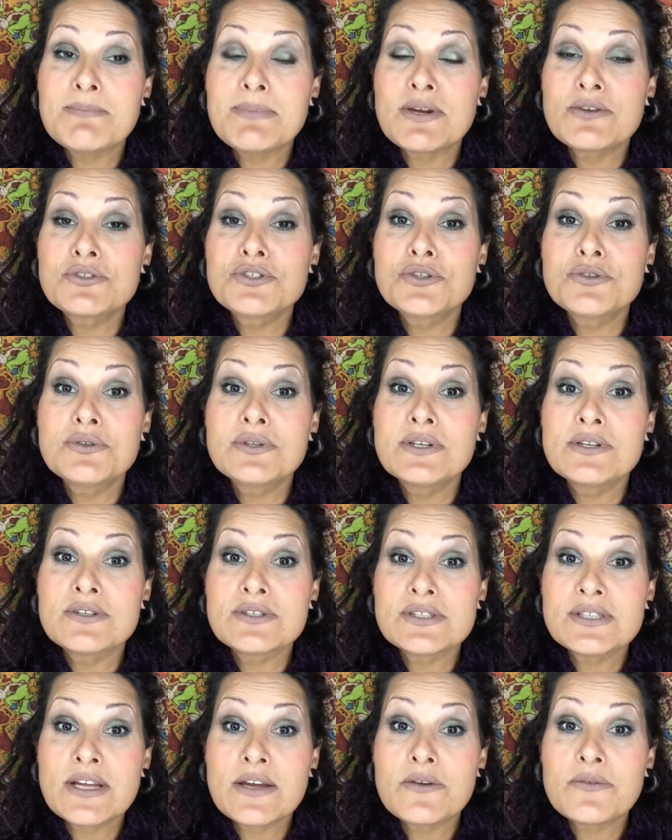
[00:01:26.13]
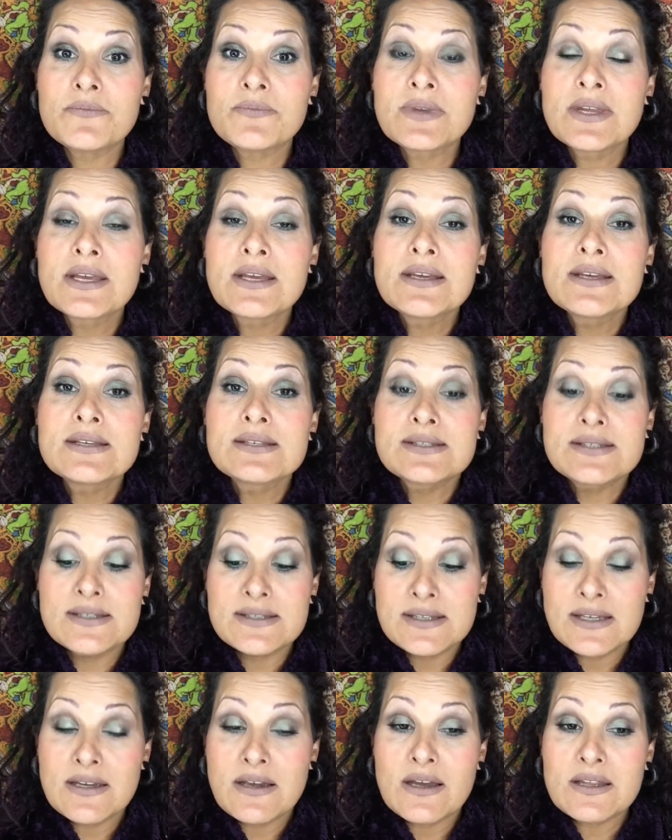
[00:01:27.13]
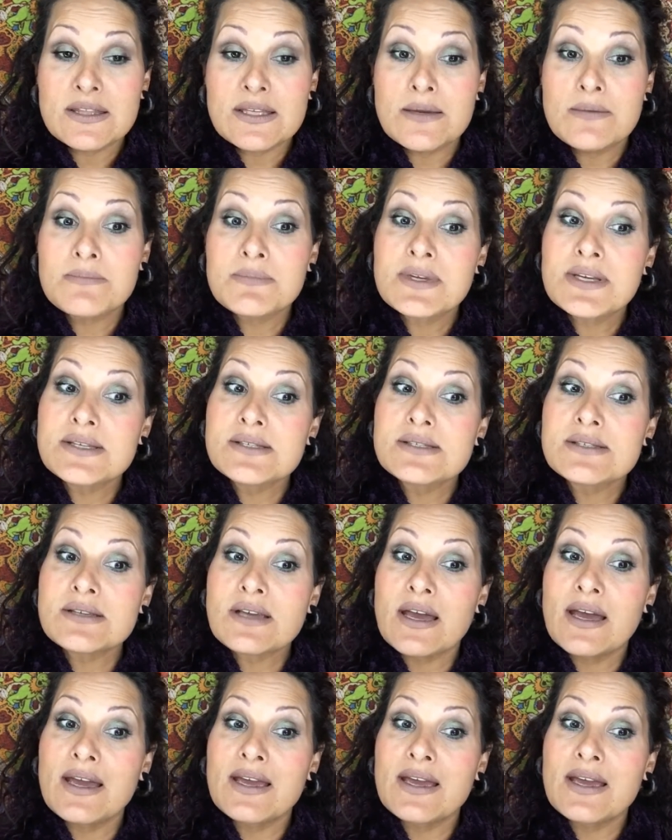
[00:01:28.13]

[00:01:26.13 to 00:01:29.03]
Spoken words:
about 2 years now since I got them, because